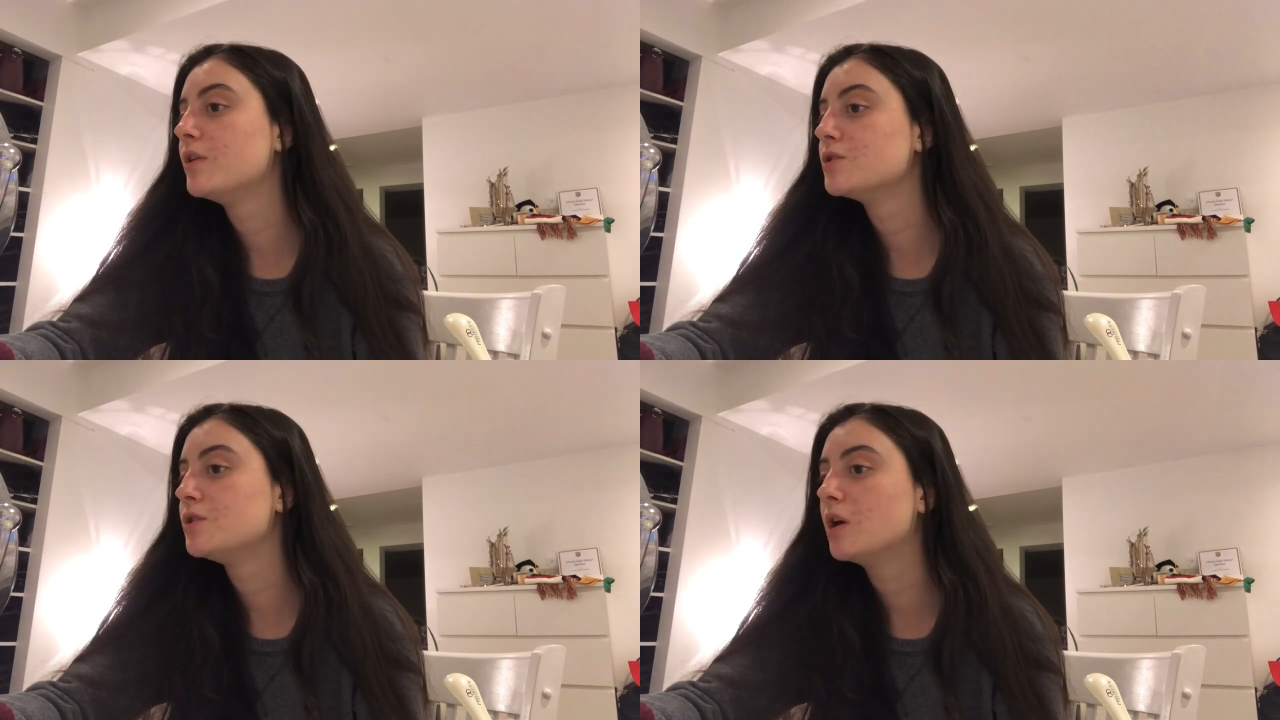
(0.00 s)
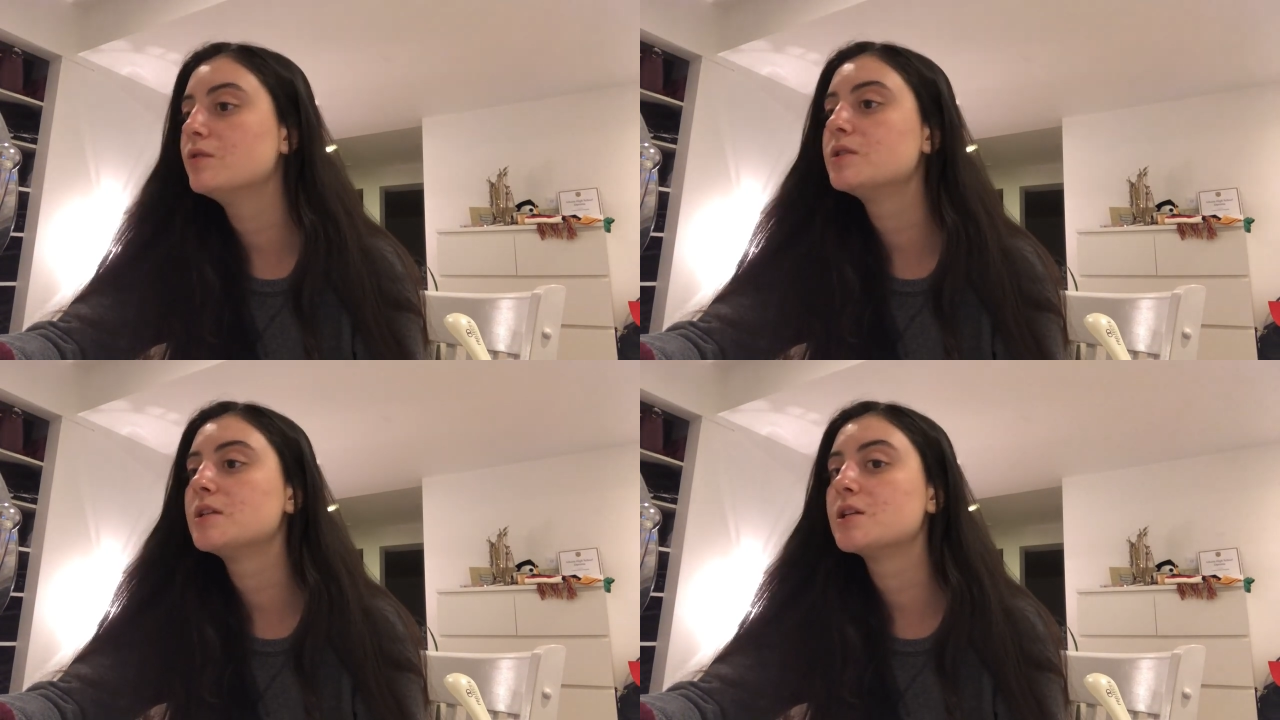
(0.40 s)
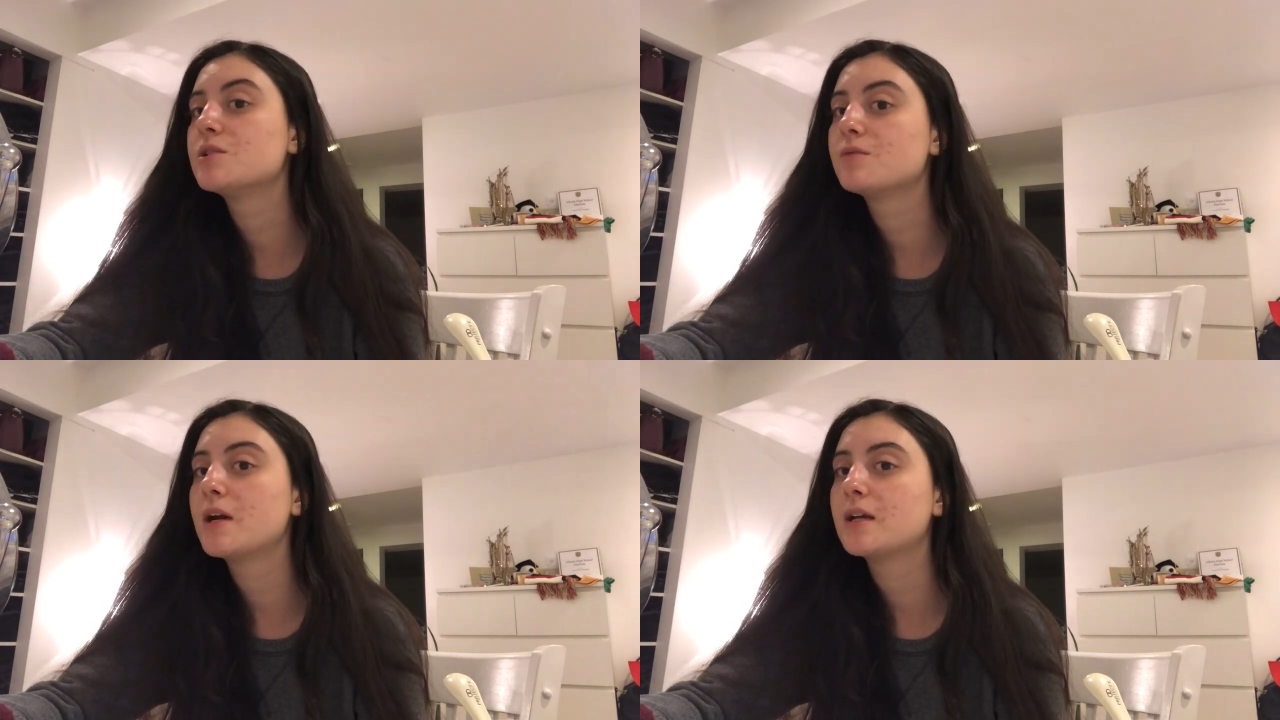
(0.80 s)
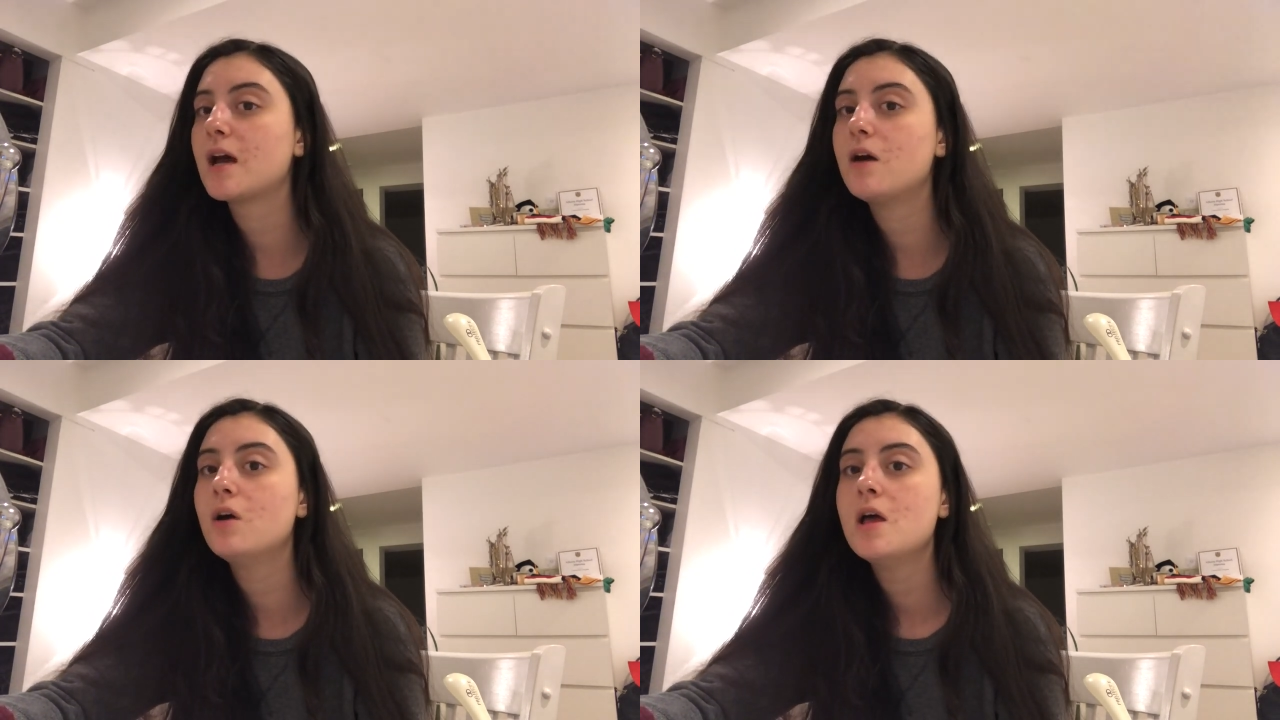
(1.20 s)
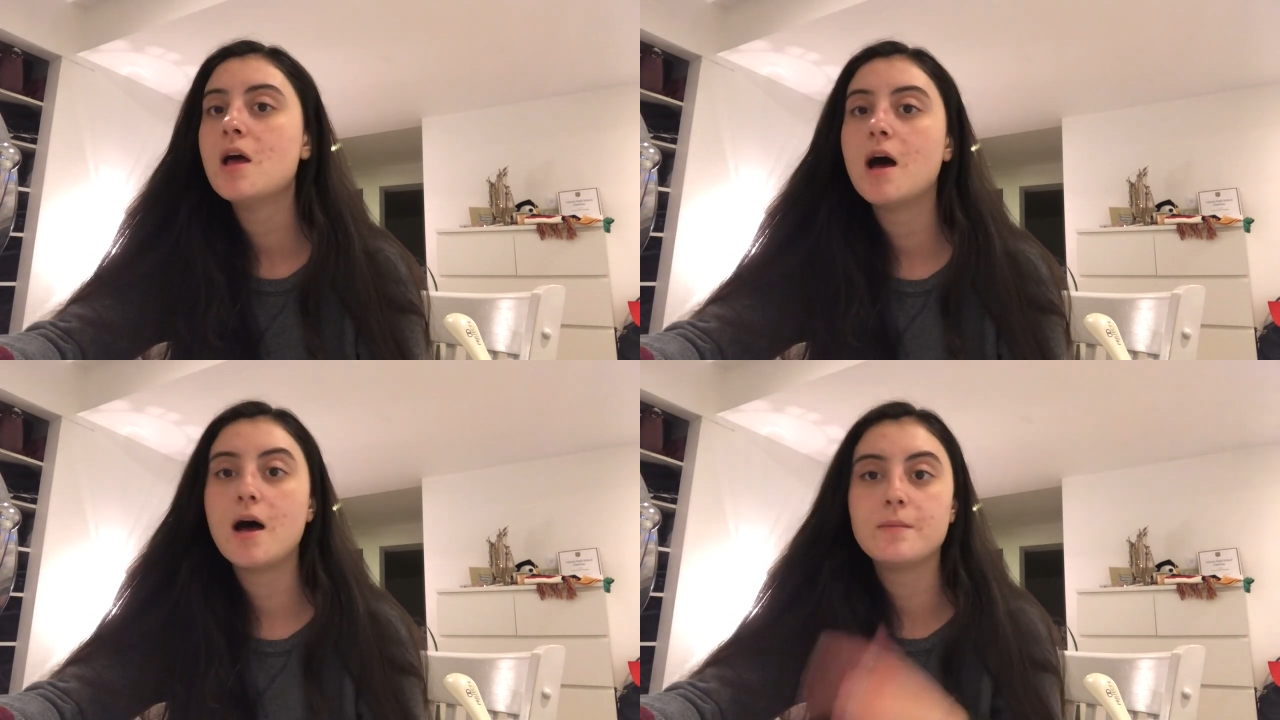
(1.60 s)
There's no cysts right now,
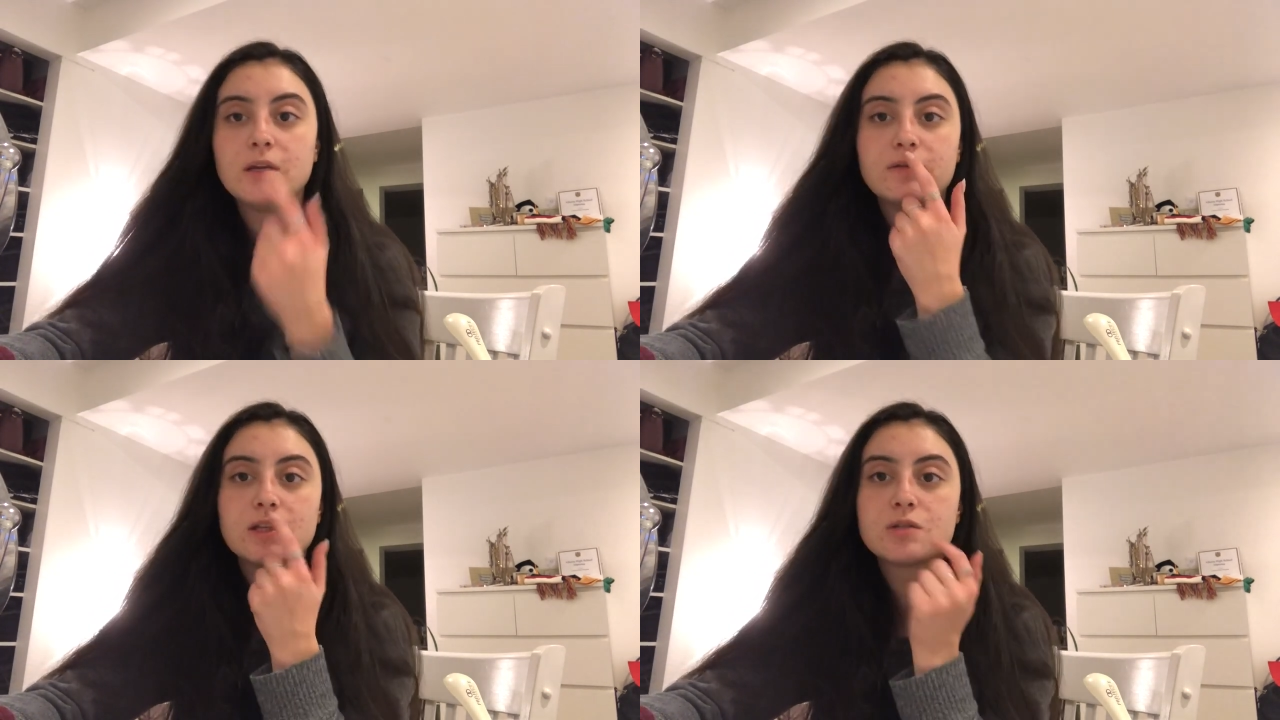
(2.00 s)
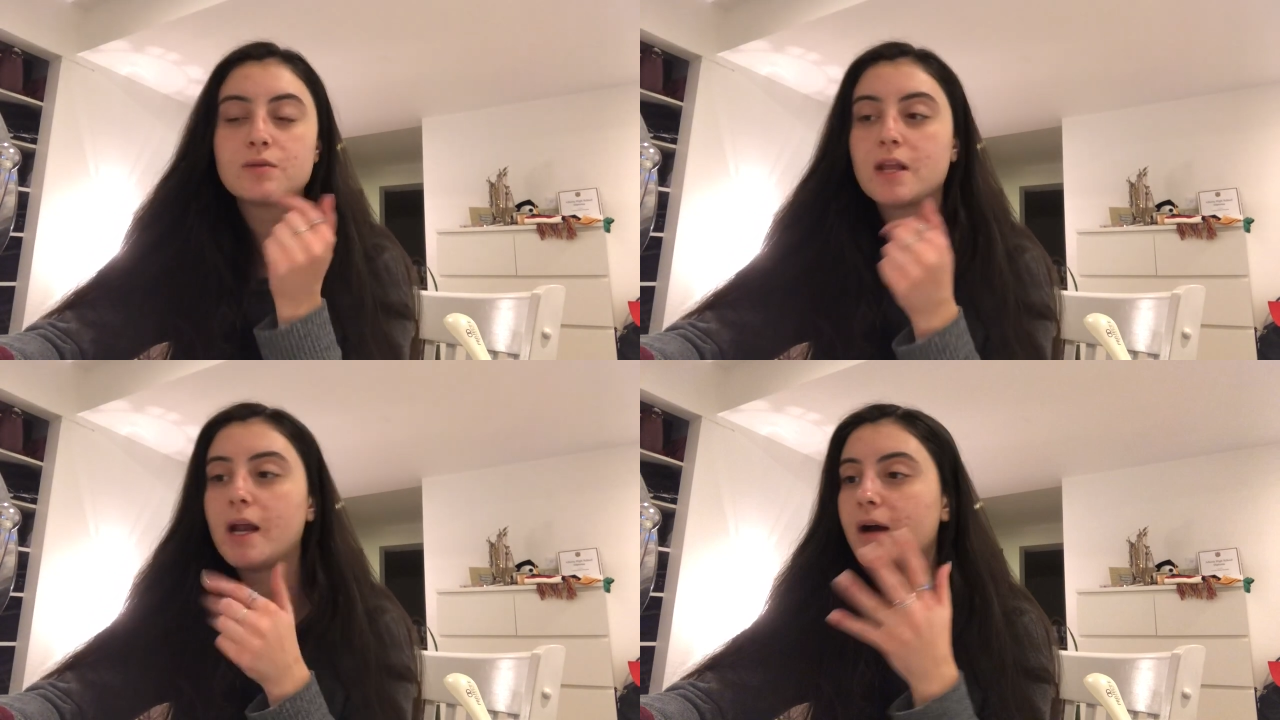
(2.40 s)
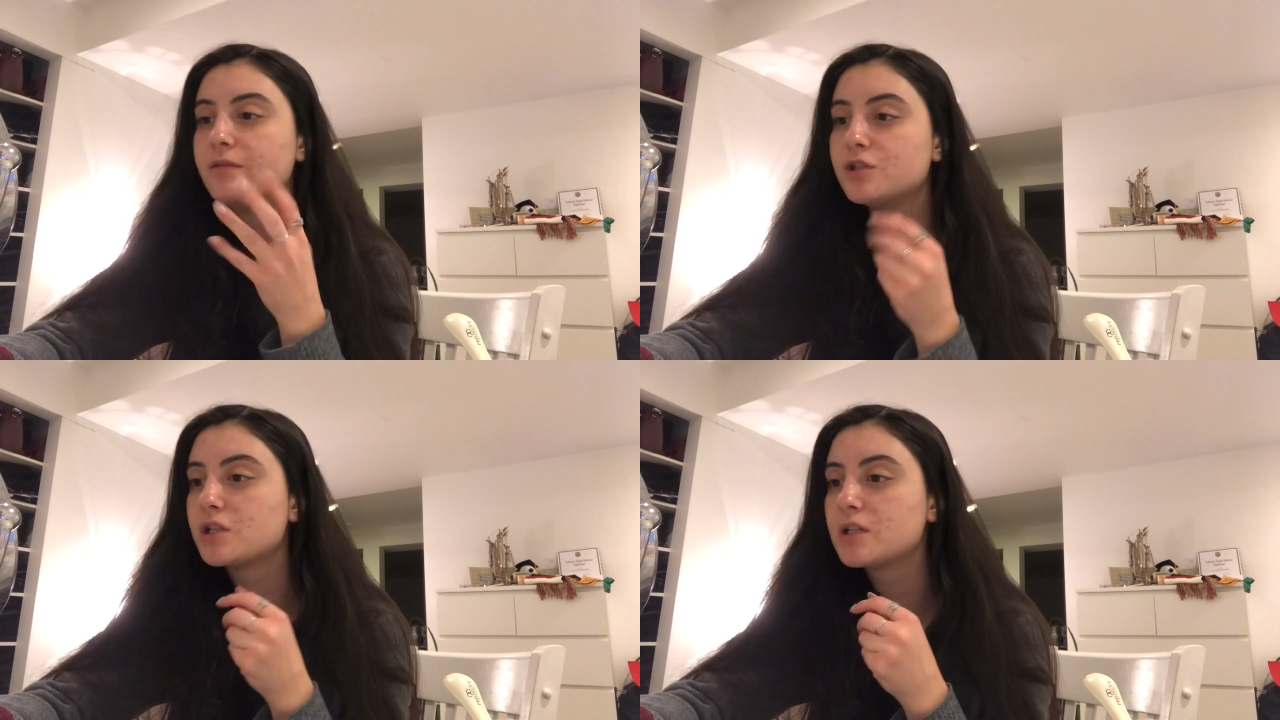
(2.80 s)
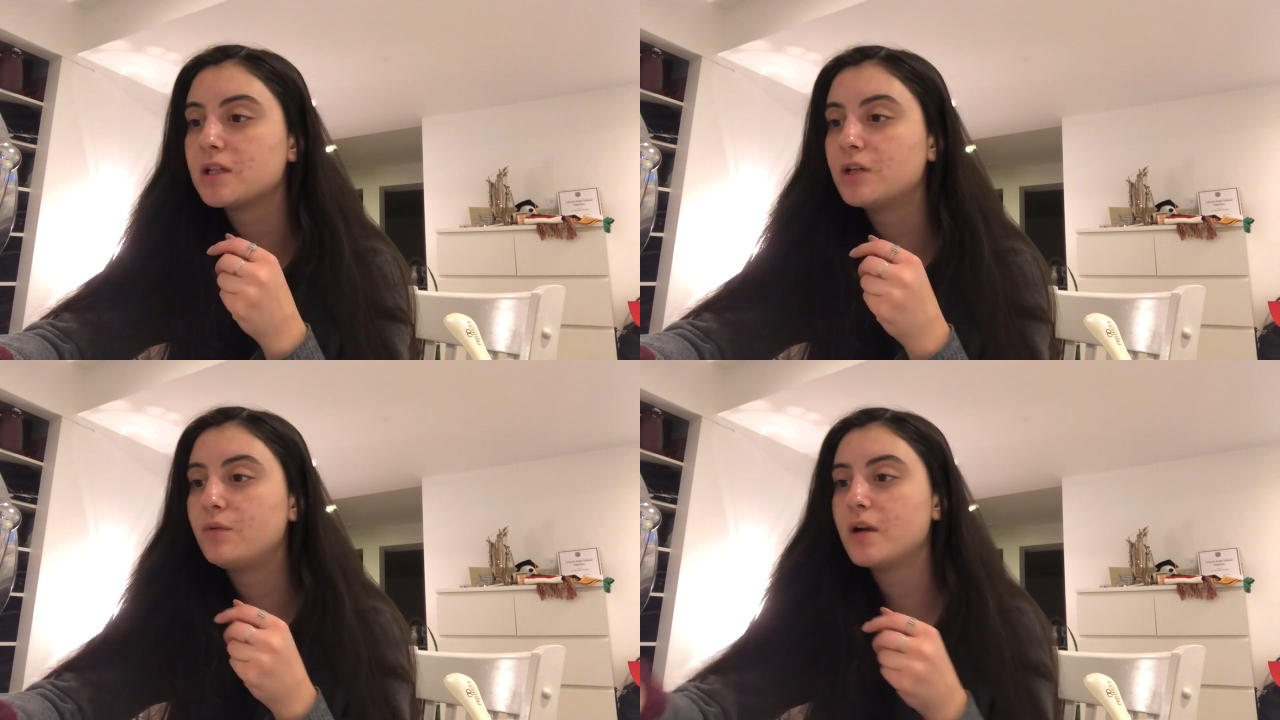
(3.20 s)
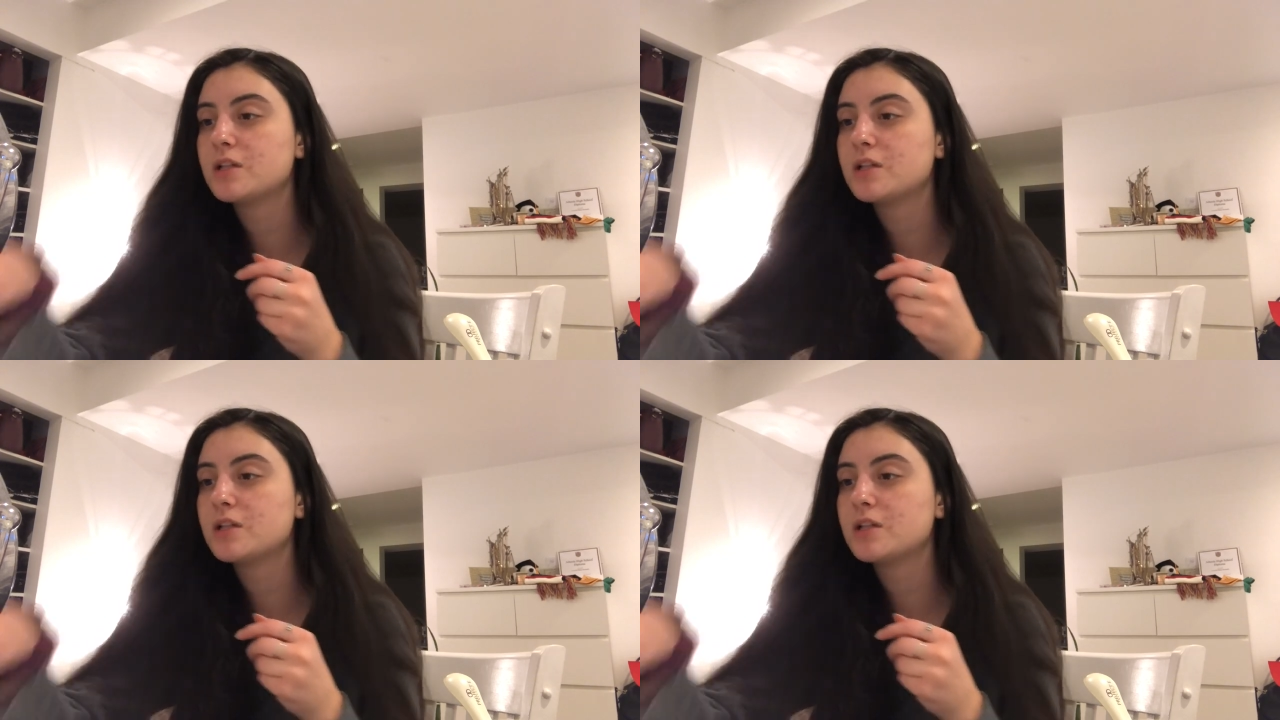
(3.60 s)
um, and even this one that I have is just a little one.